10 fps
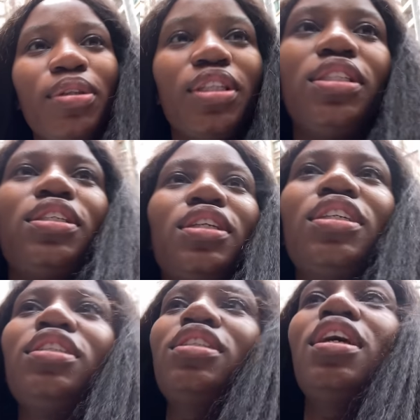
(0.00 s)
but they
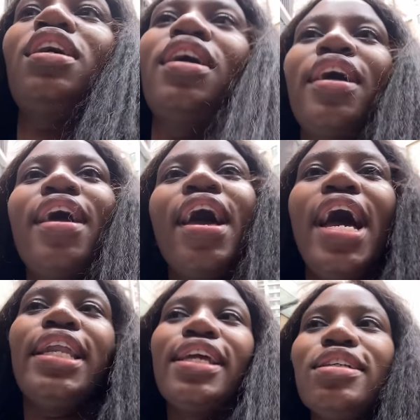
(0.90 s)
didn't.
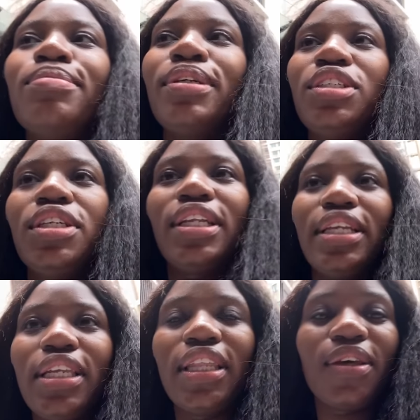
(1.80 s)
And here's Munchkin
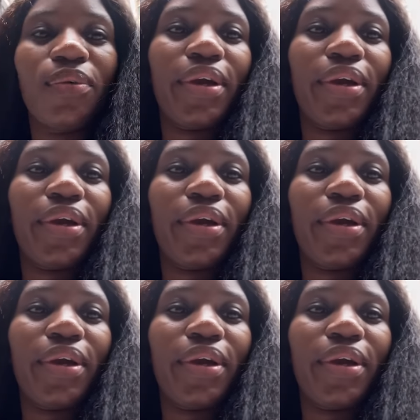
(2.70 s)
leading the